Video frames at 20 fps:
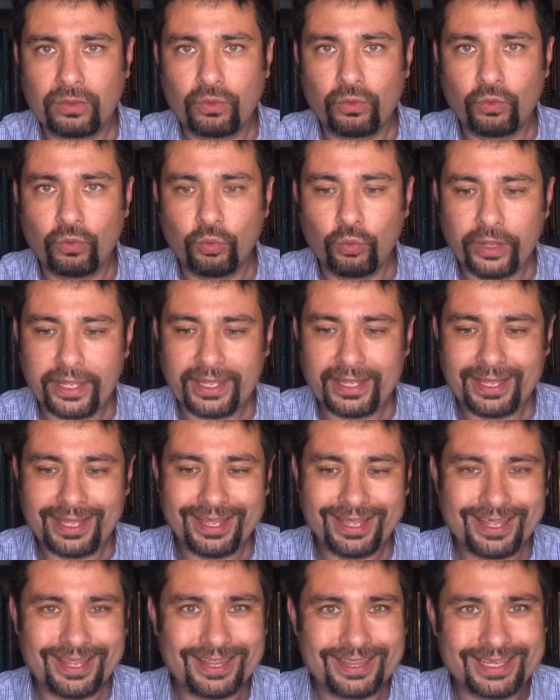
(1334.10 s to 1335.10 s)
we
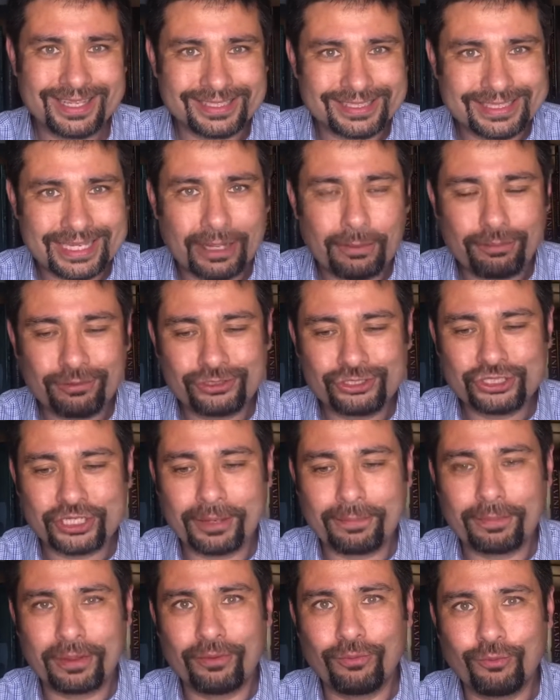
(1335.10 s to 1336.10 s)

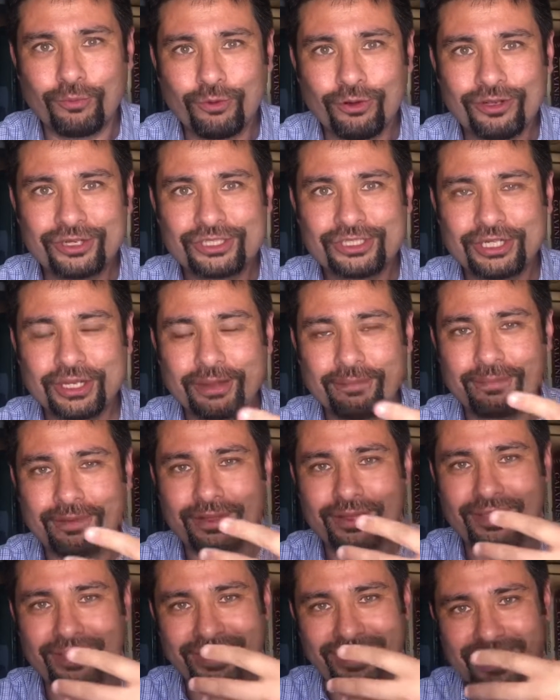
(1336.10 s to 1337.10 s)
discipleship and worship
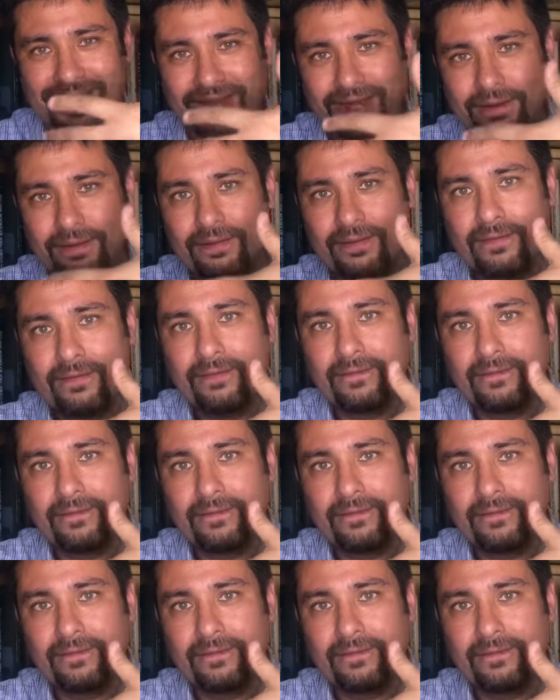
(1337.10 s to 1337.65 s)
then